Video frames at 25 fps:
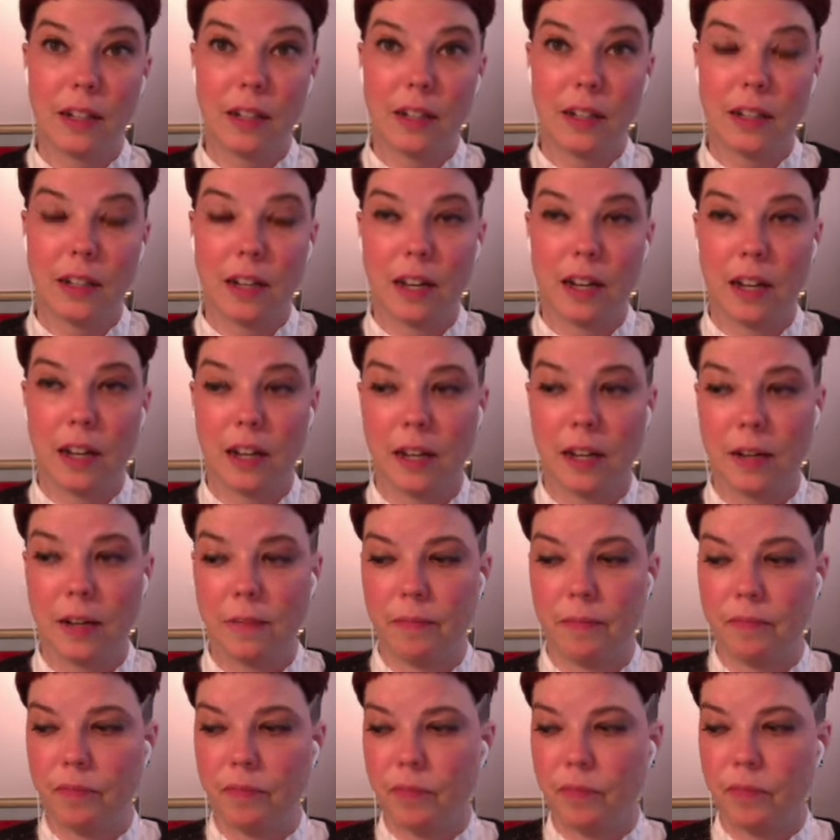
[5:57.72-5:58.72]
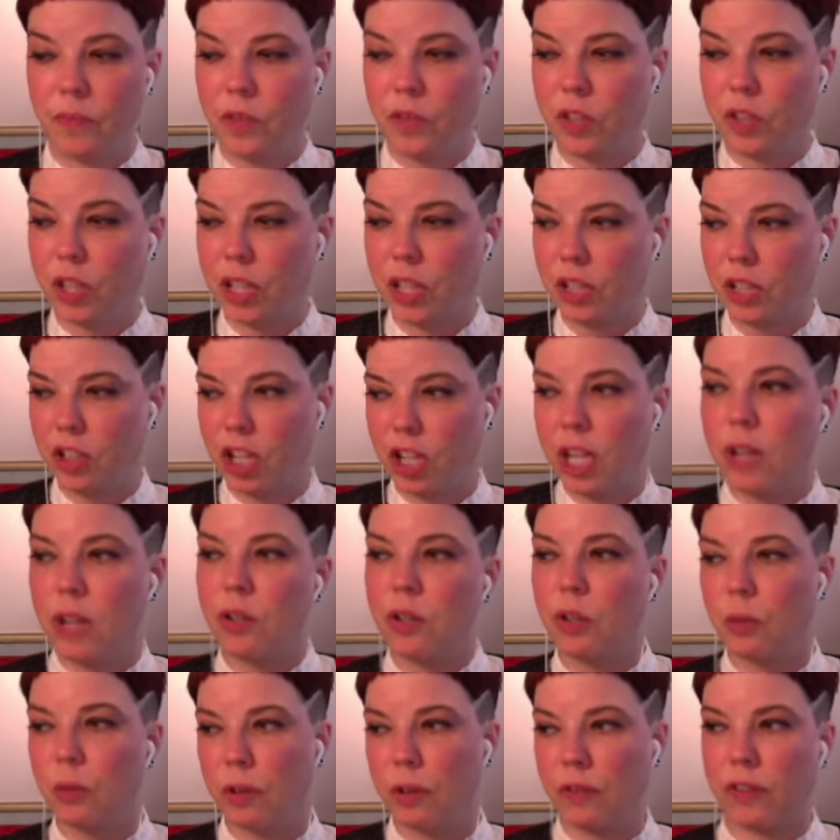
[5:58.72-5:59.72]
to continue
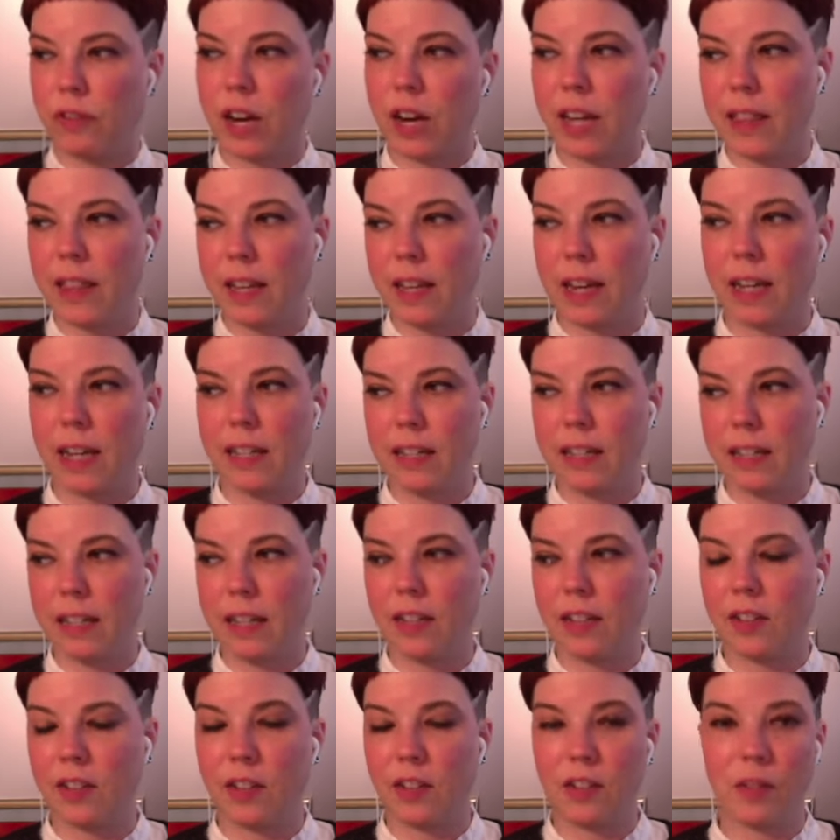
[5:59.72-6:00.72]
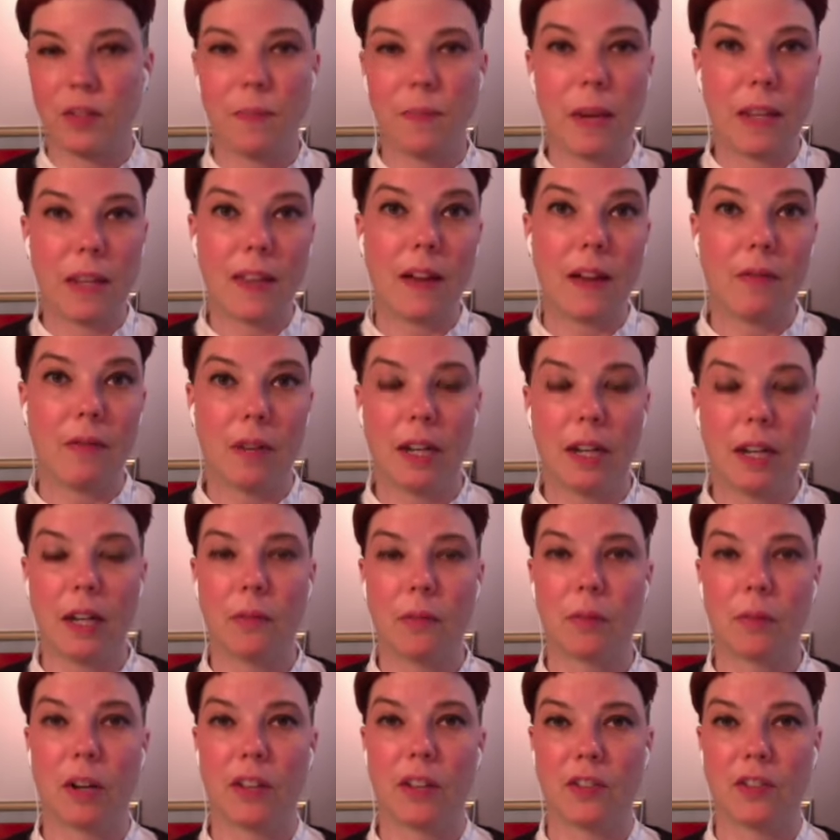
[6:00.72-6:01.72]
to refine the ideas and to make that writing
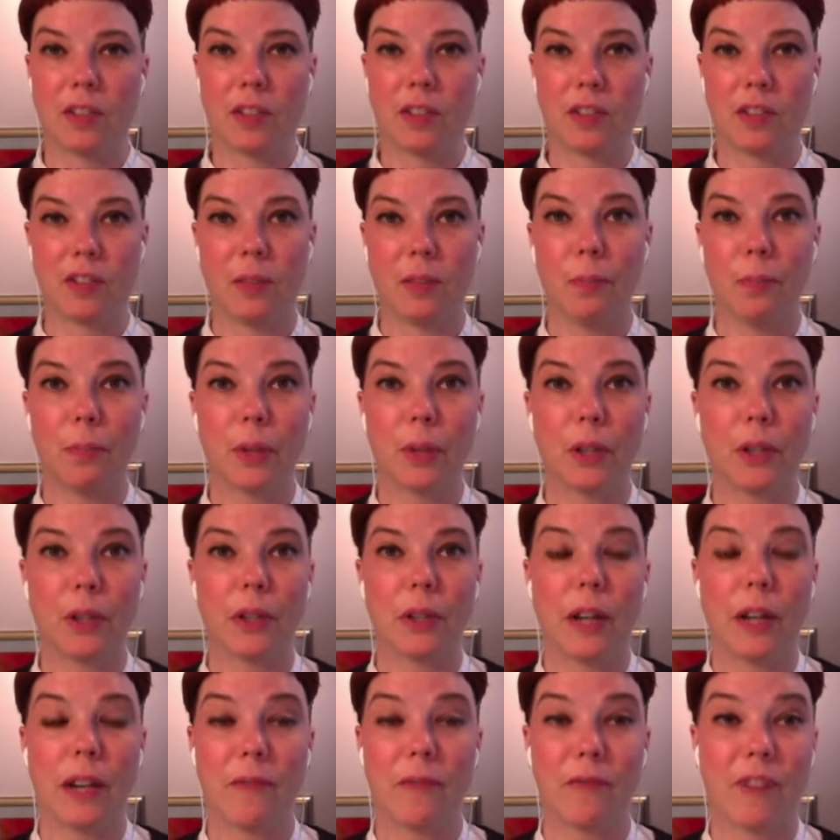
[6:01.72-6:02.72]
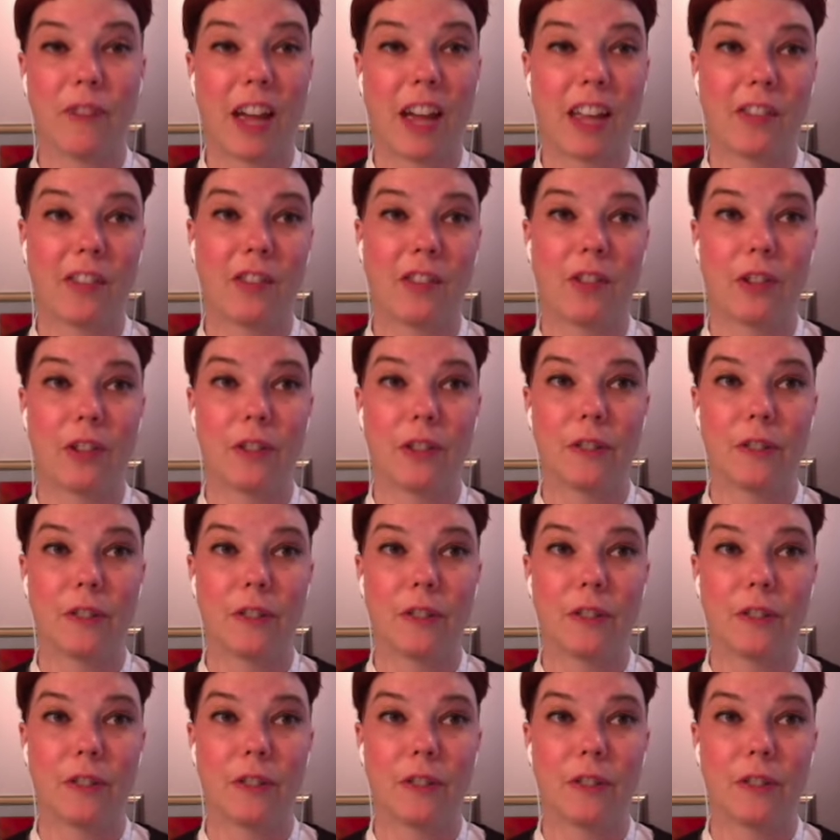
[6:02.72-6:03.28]
process simpler and faster.